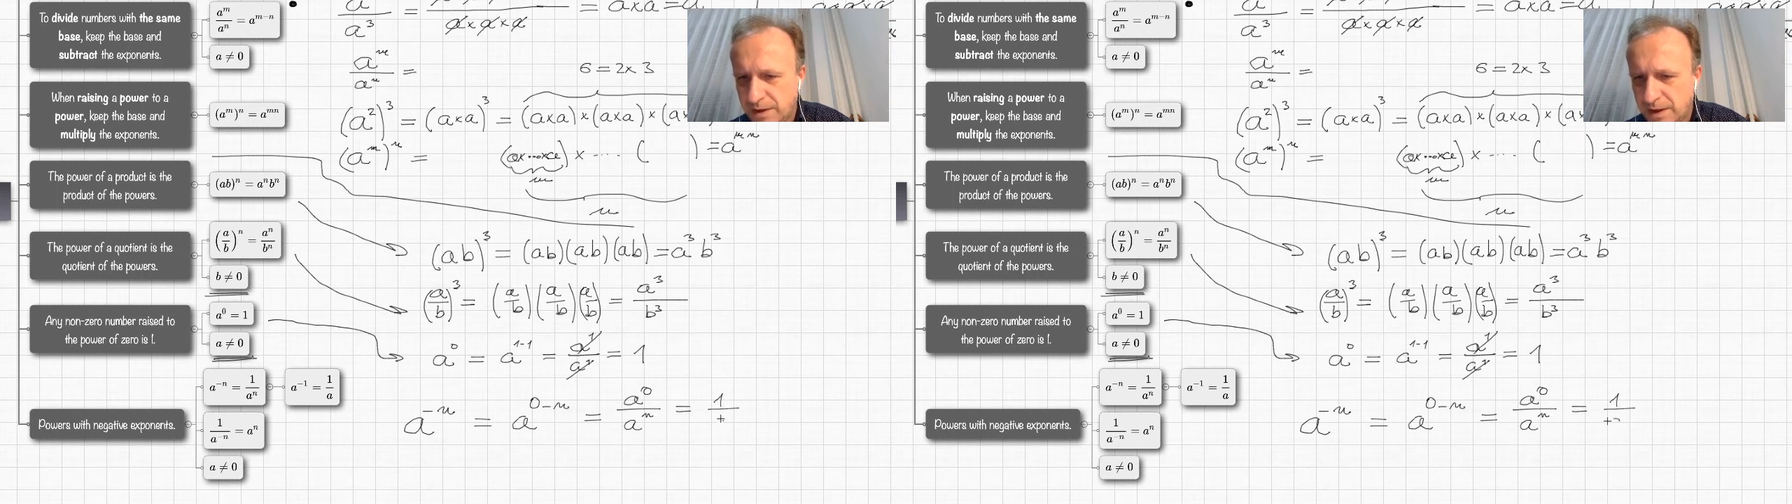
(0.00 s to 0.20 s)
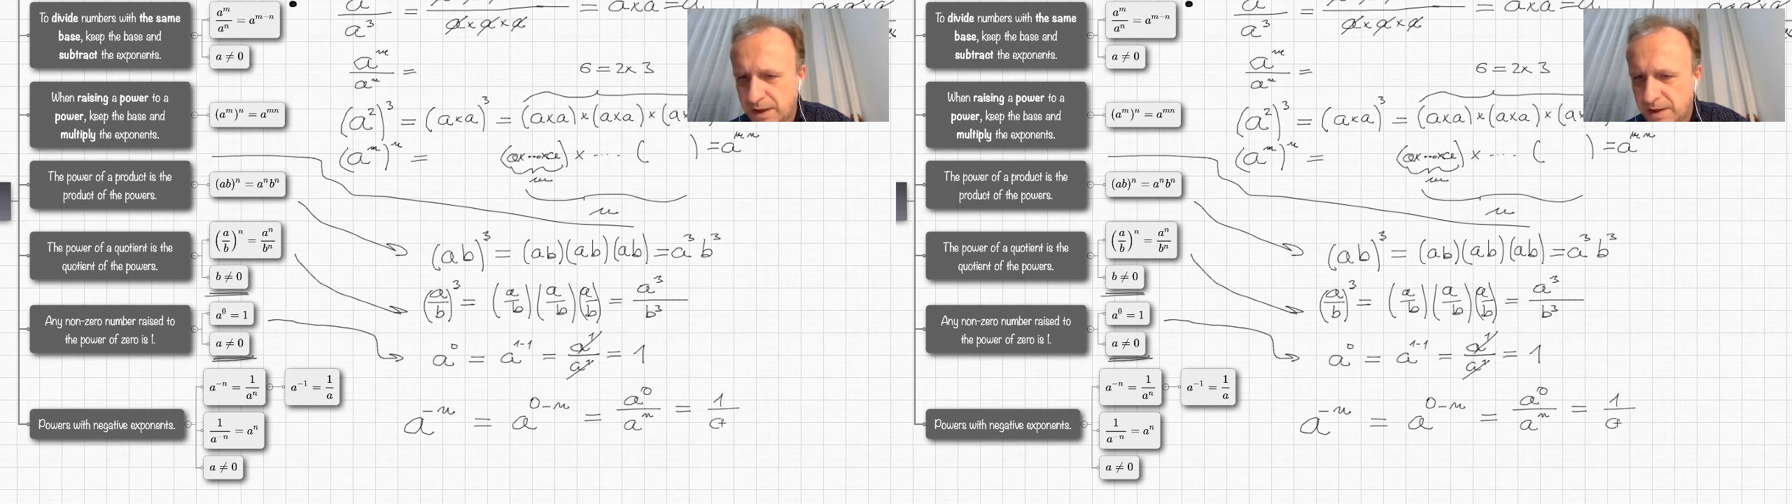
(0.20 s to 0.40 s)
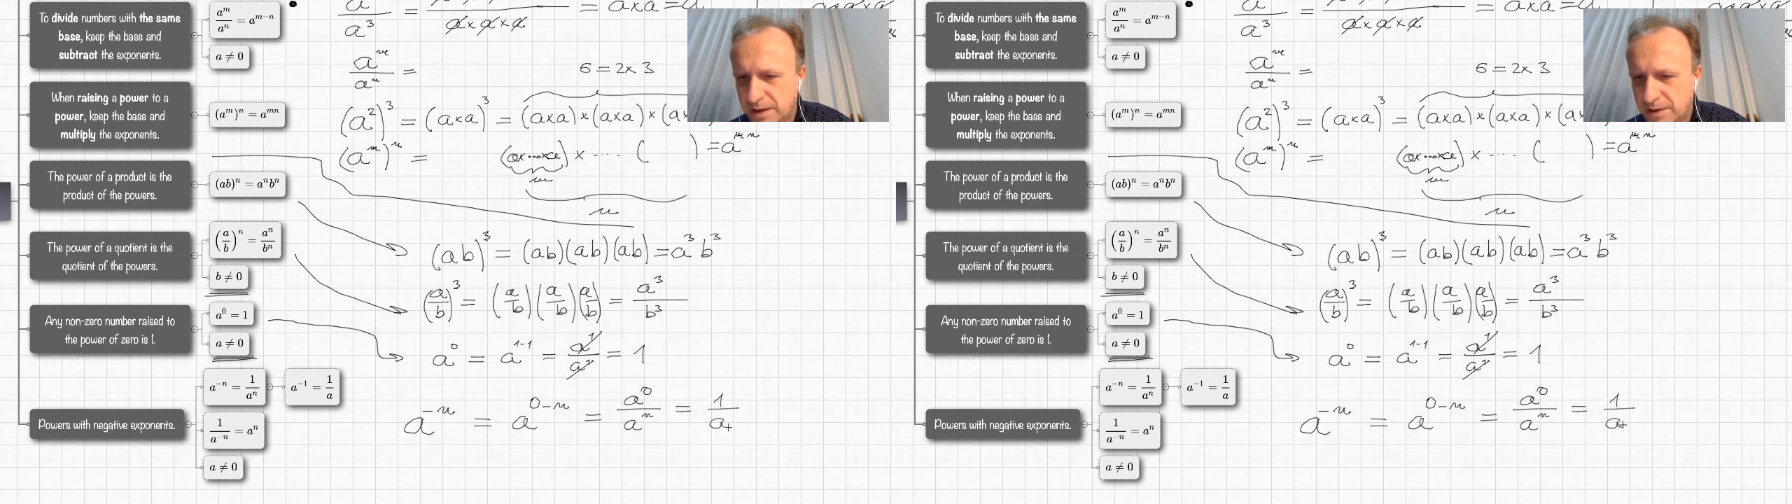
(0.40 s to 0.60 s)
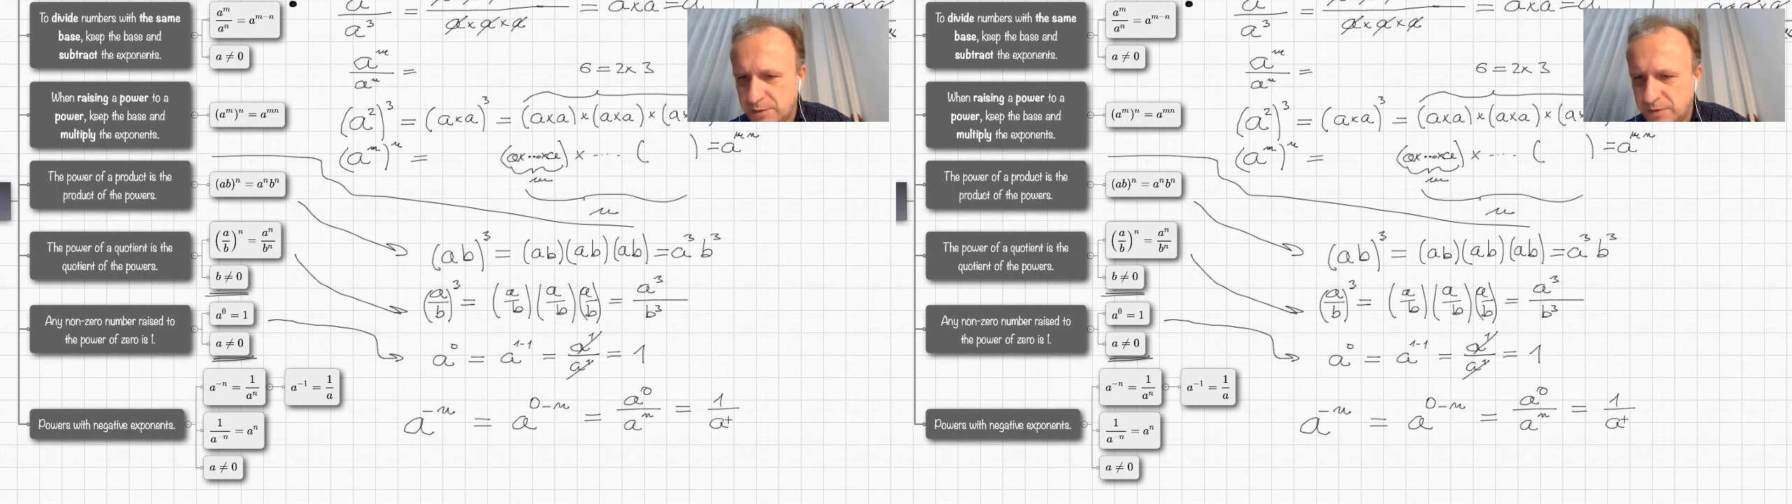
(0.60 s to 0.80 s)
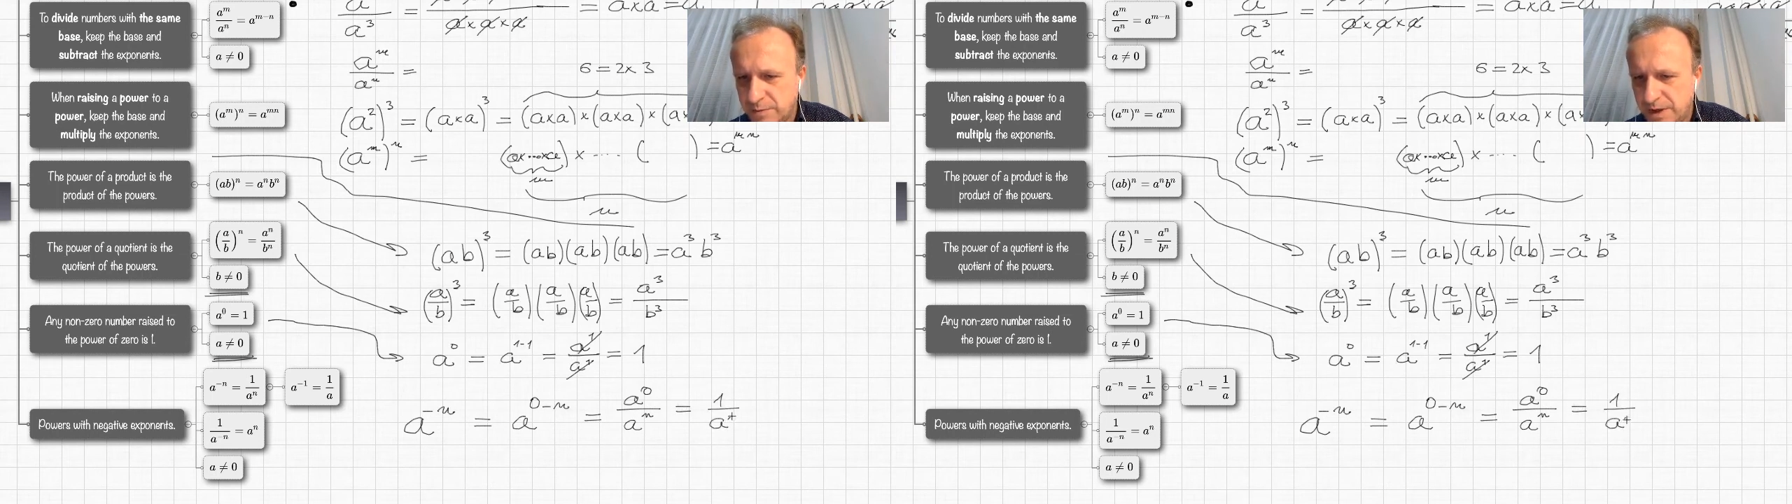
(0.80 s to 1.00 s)
a to
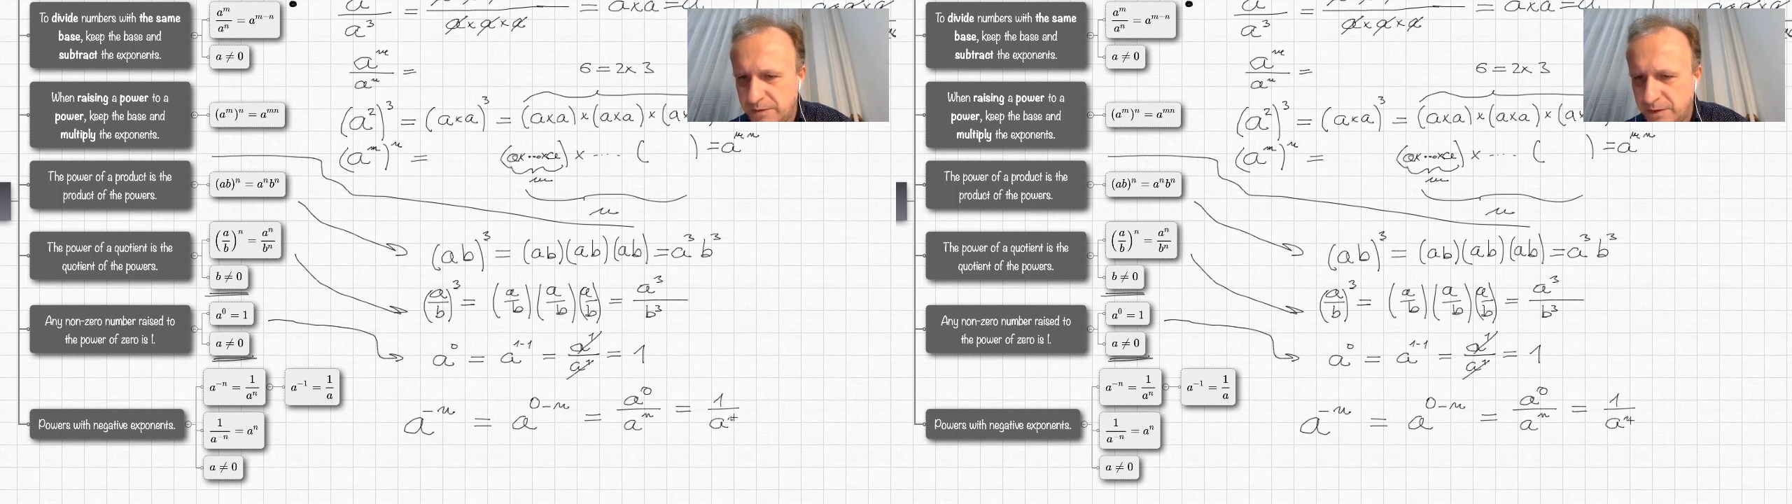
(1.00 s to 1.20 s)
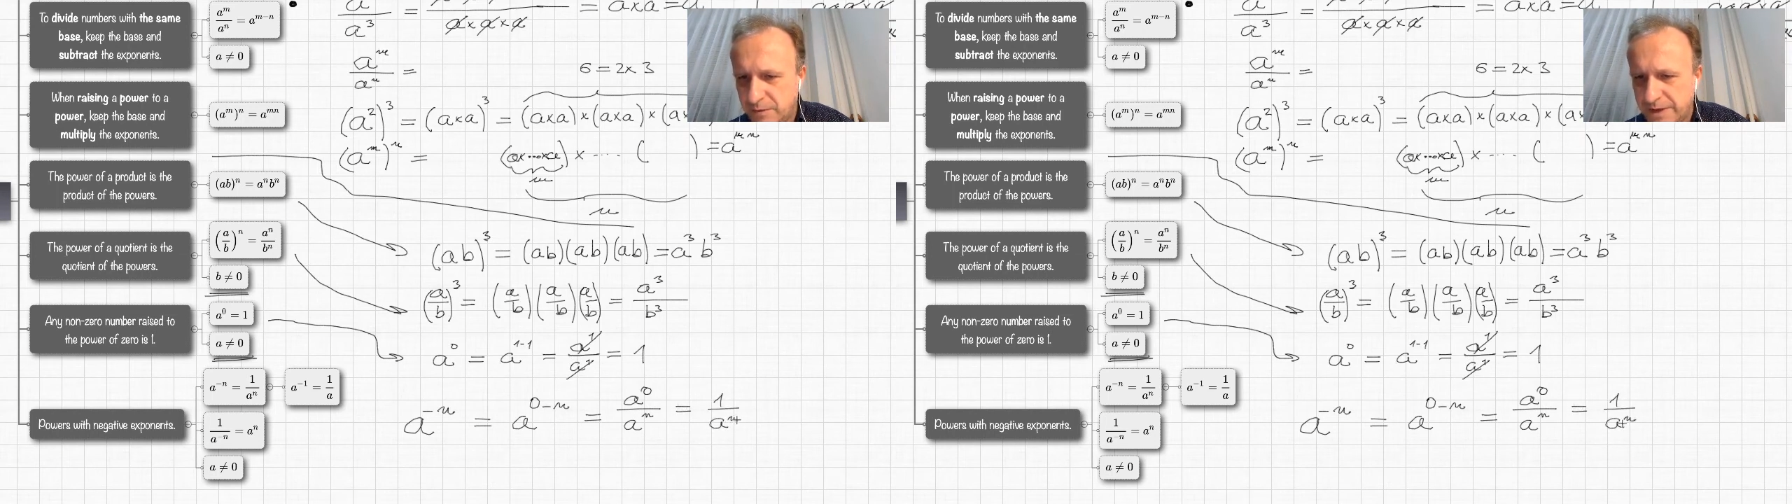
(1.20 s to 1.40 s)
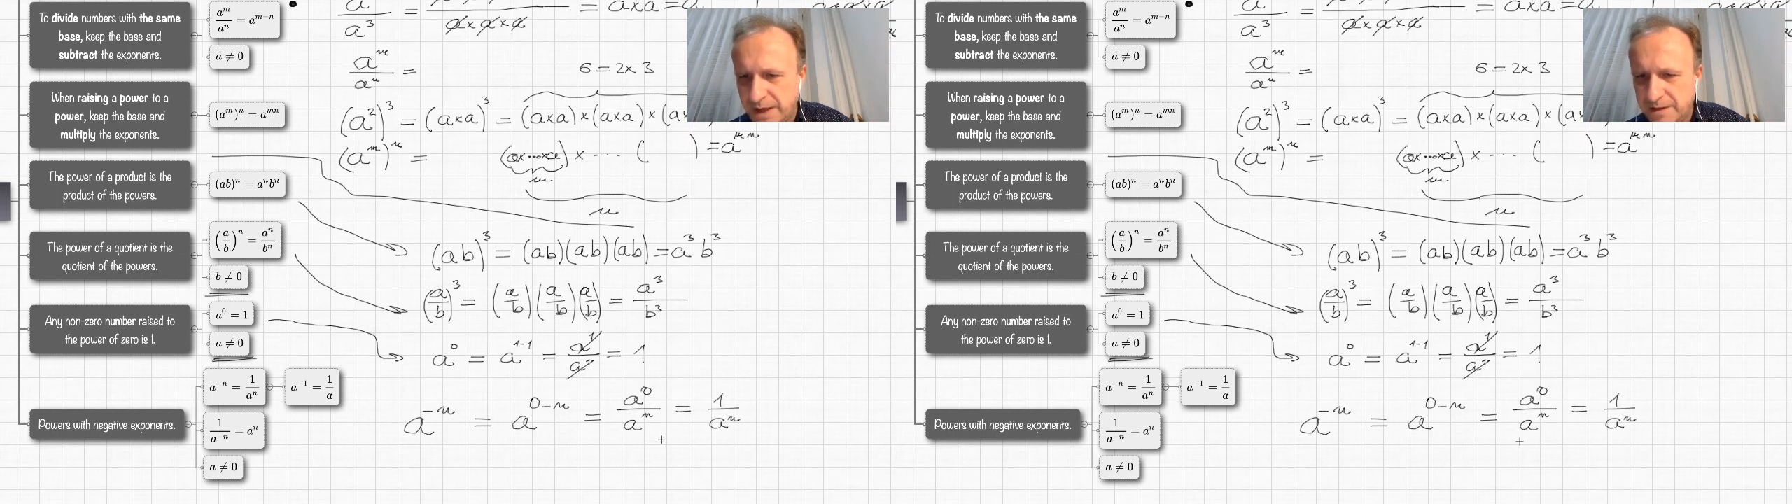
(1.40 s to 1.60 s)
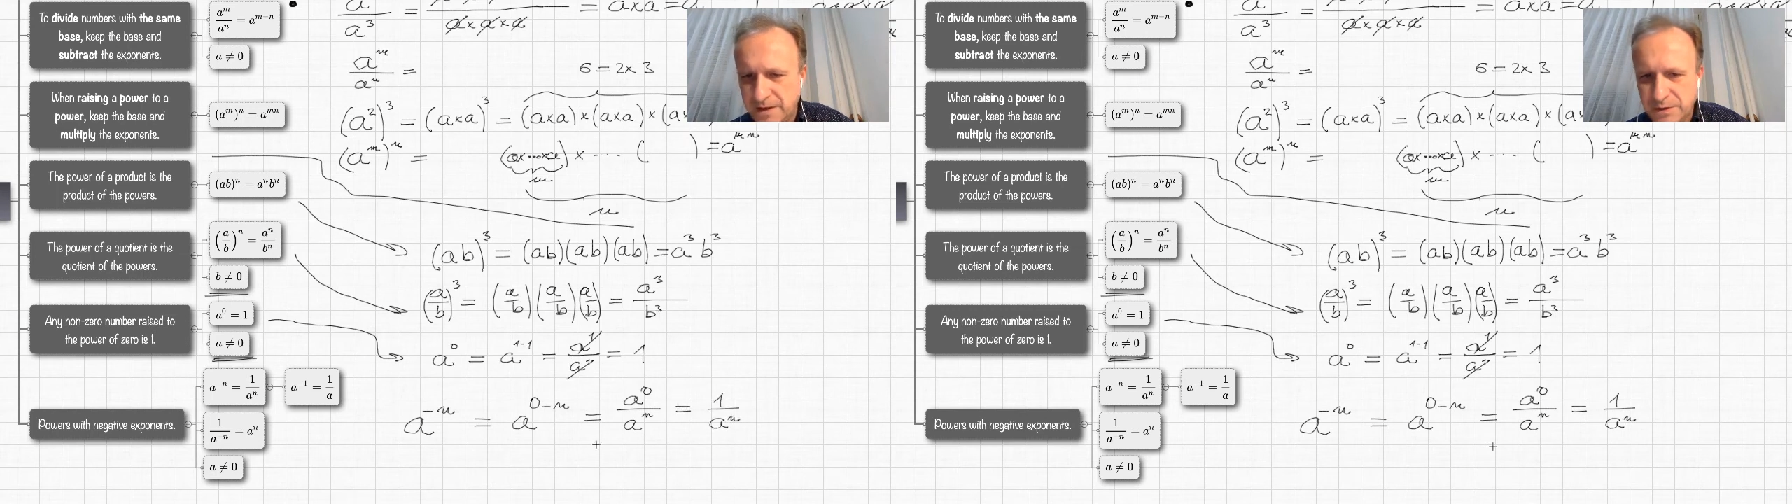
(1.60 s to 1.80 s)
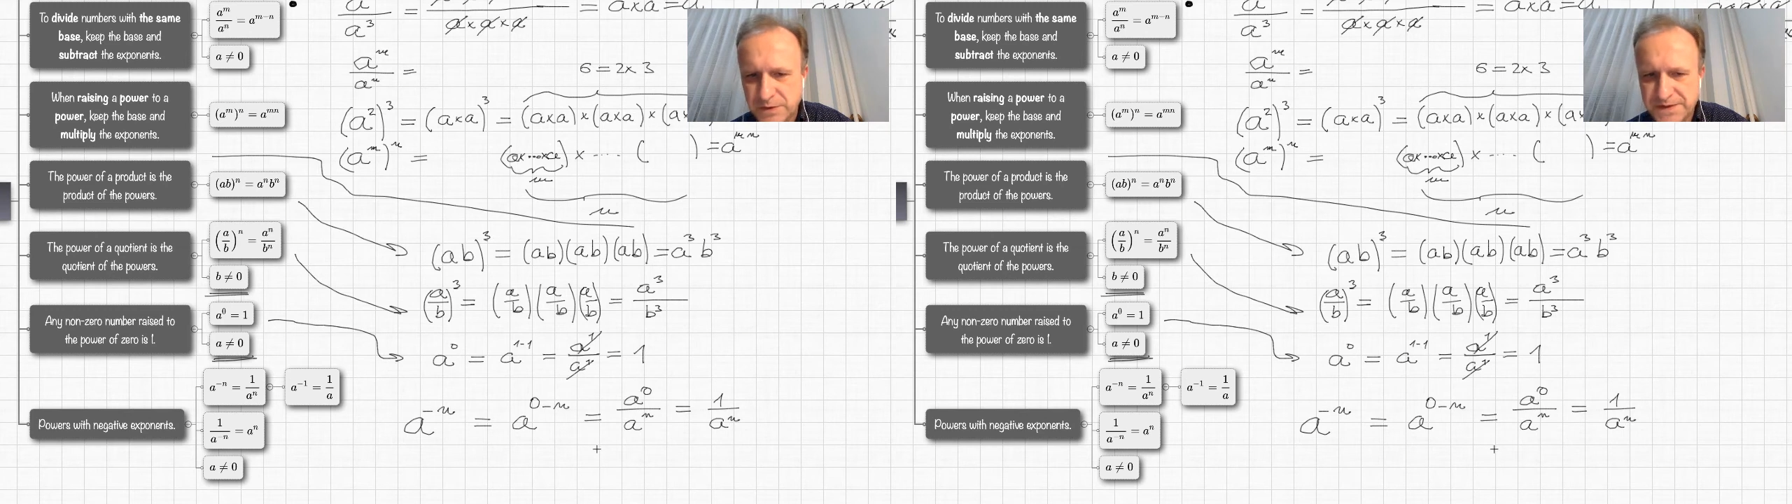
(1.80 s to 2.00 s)
the power of n.
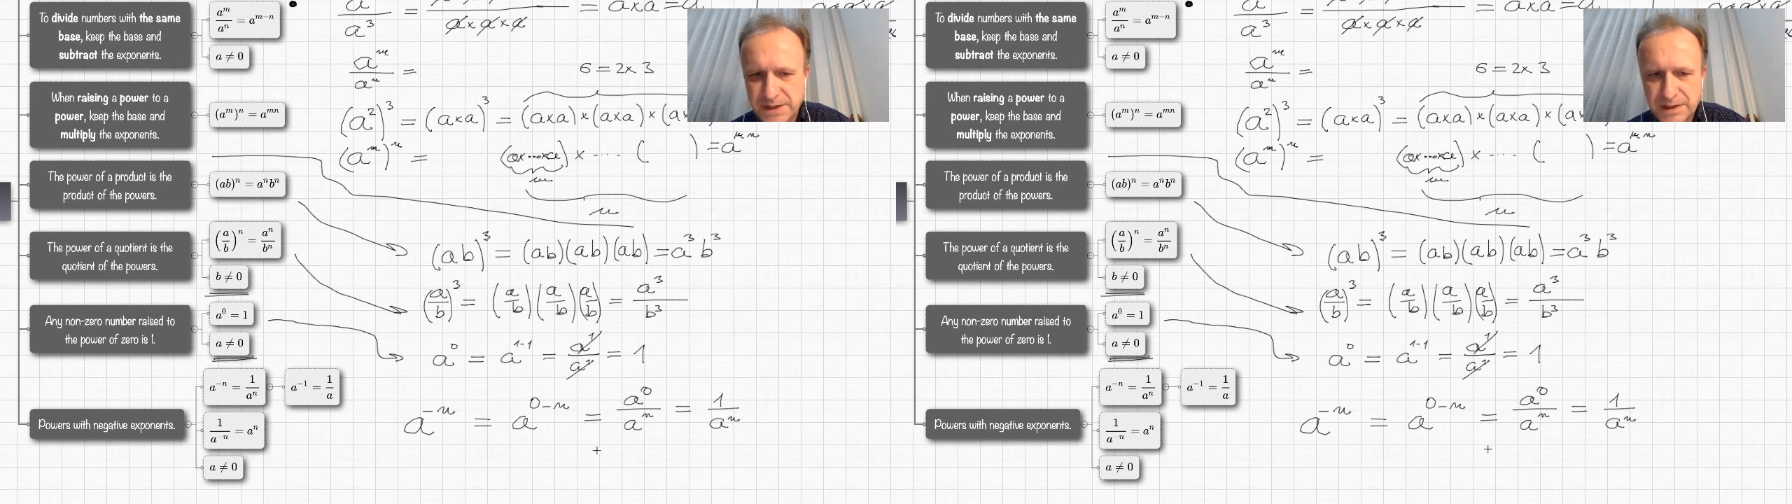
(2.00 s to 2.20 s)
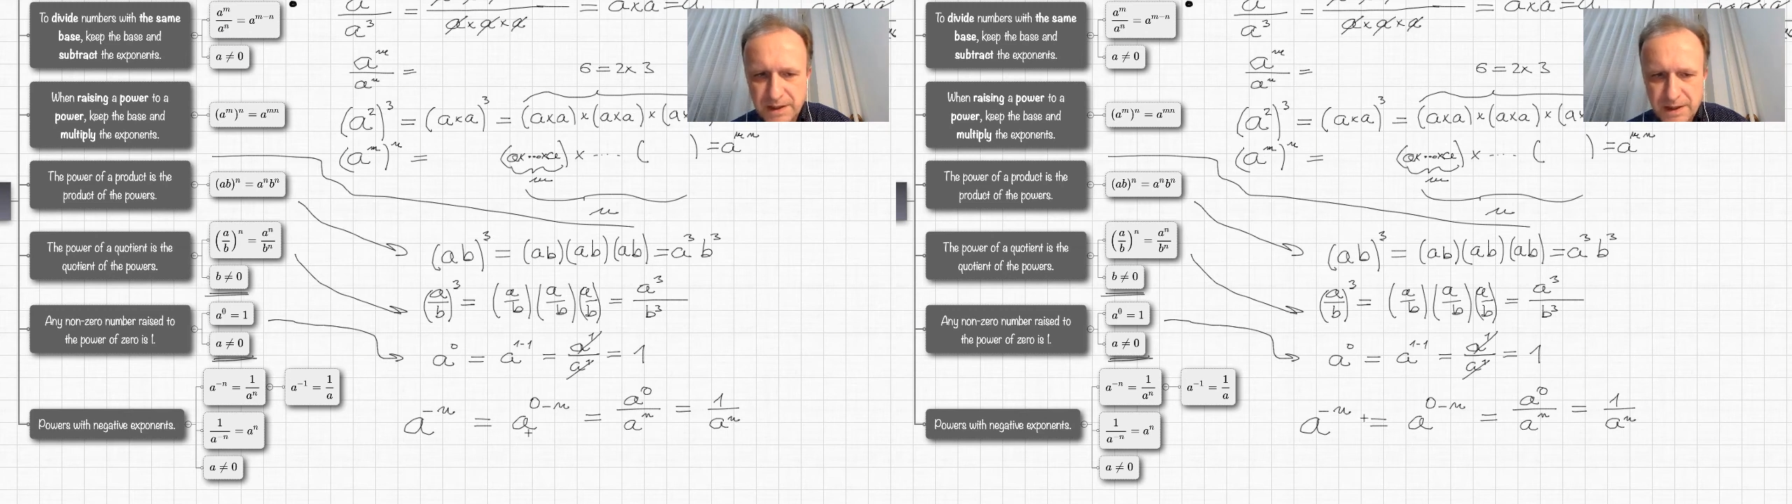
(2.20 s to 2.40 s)
And you see